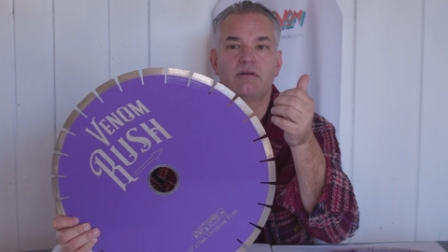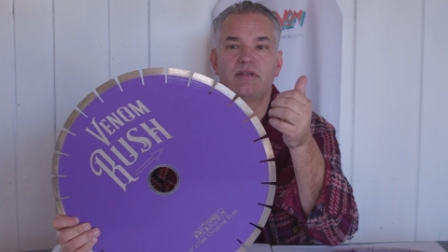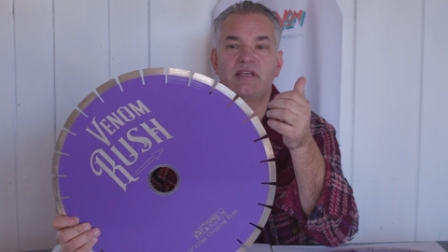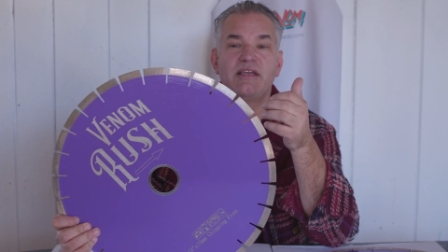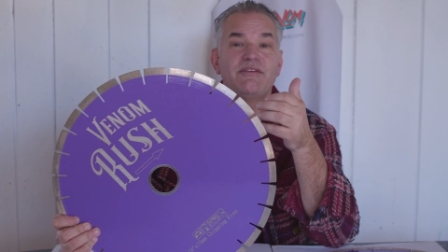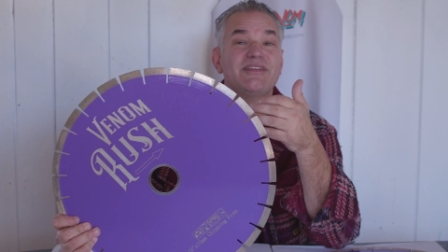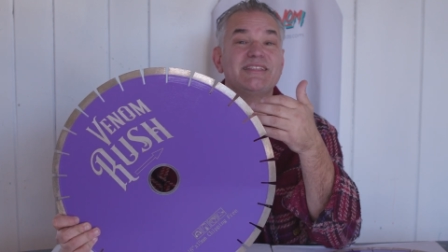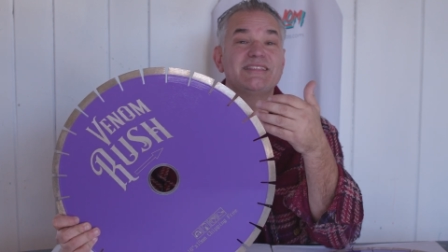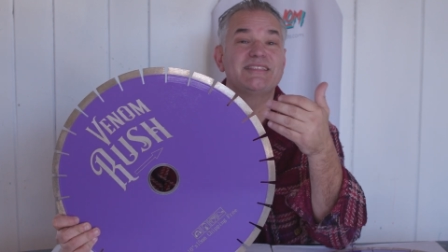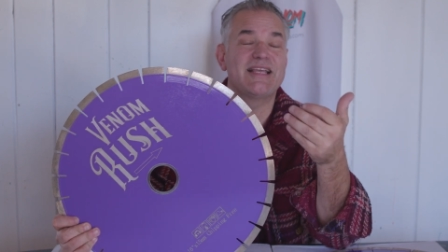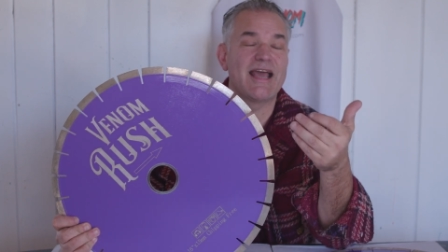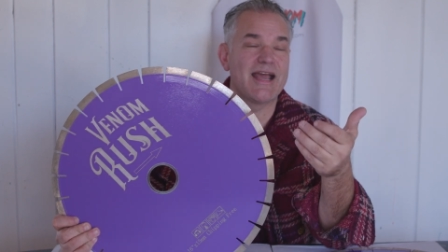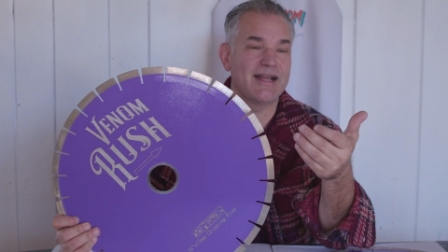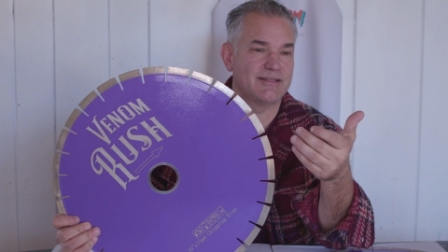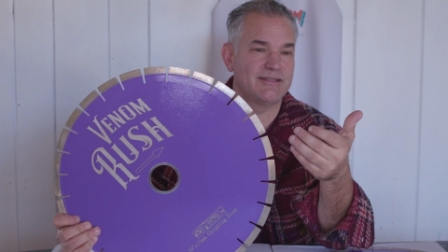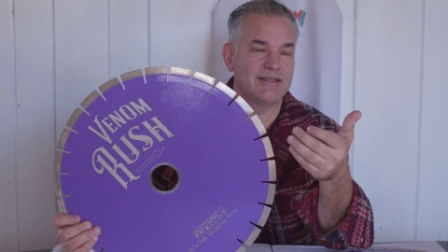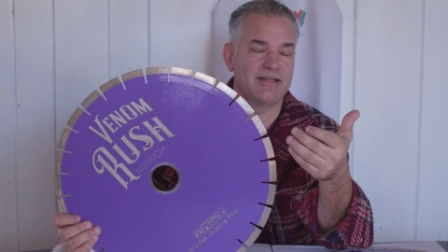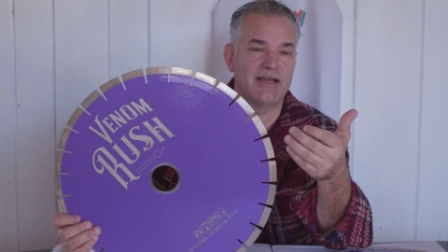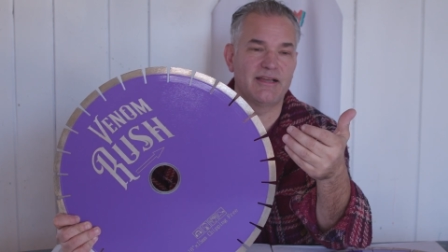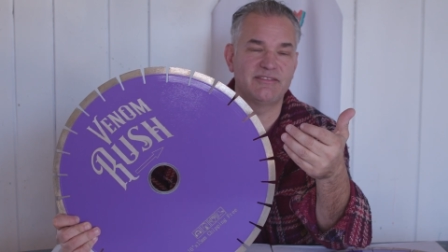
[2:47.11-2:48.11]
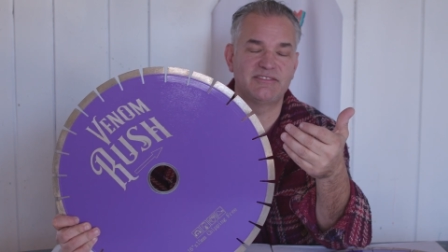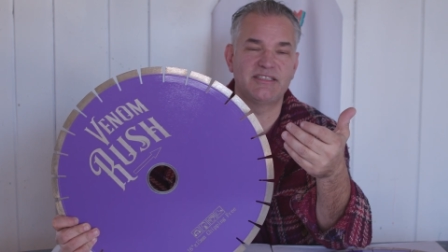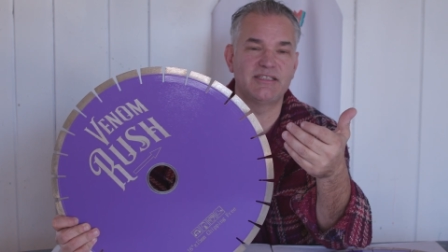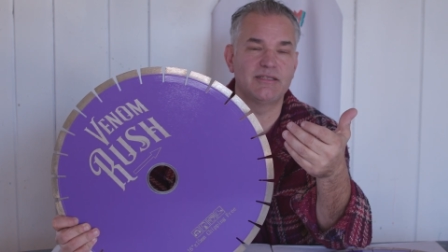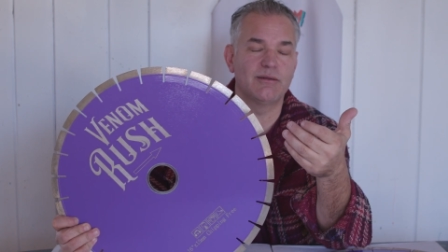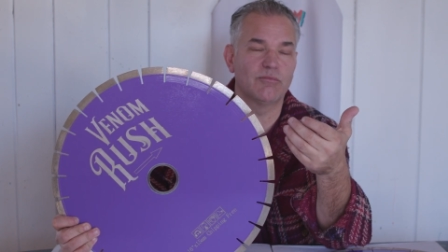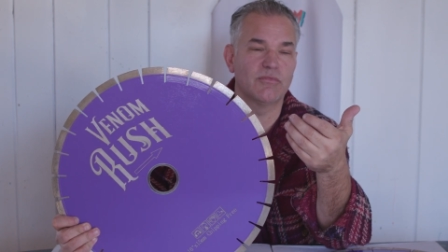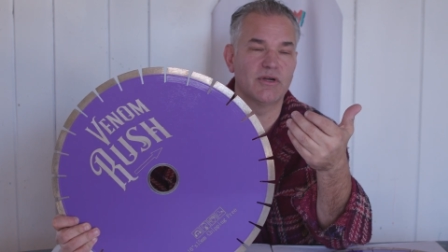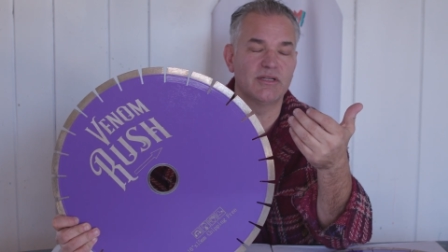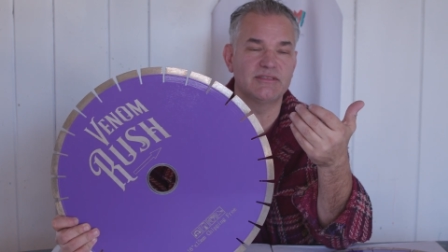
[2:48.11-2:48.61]
Even Dectin, I've seen
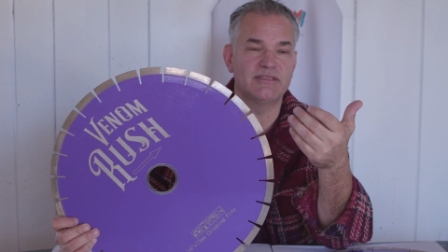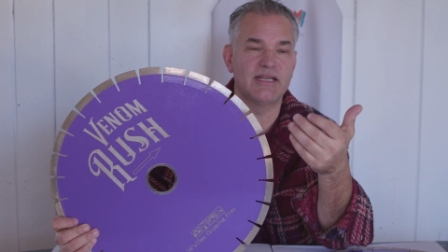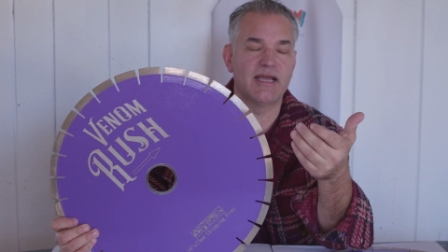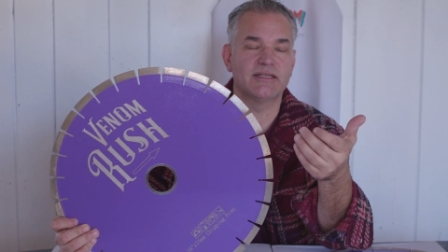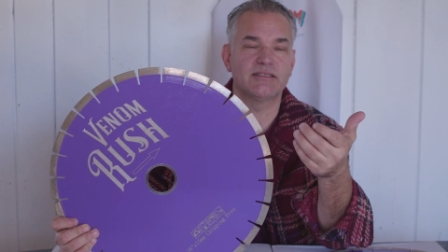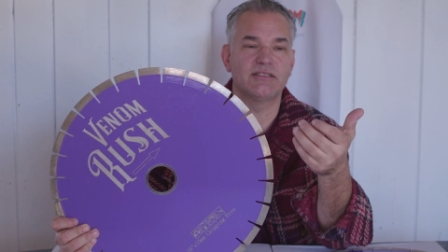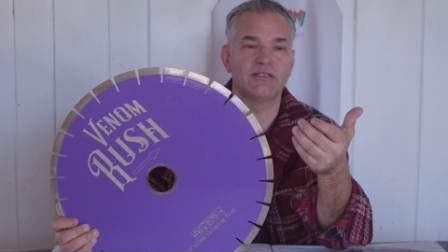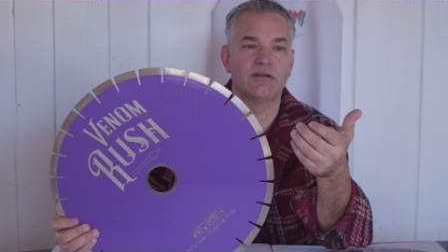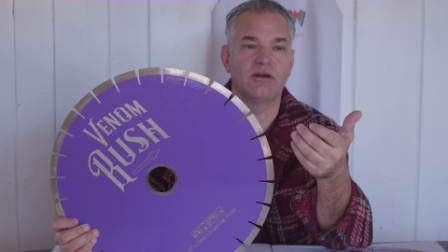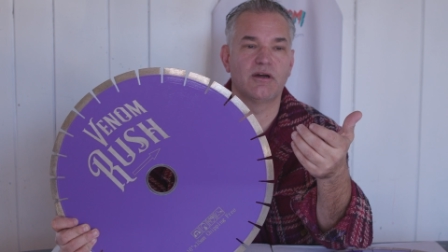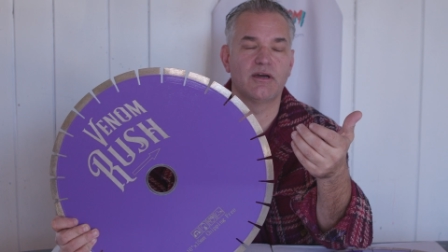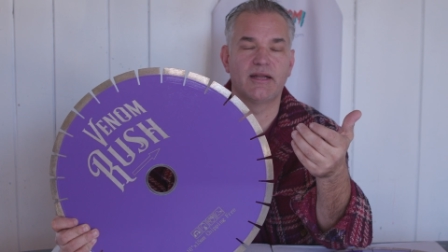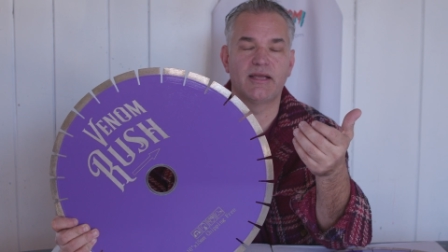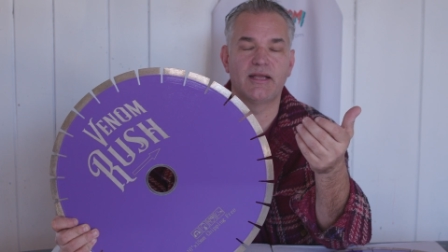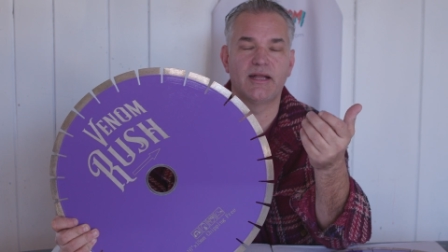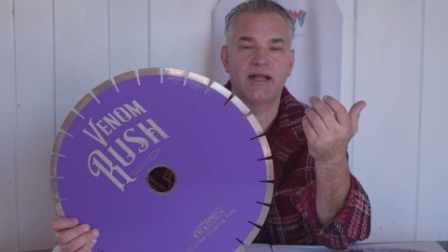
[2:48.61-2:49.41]
them run Dectin on it.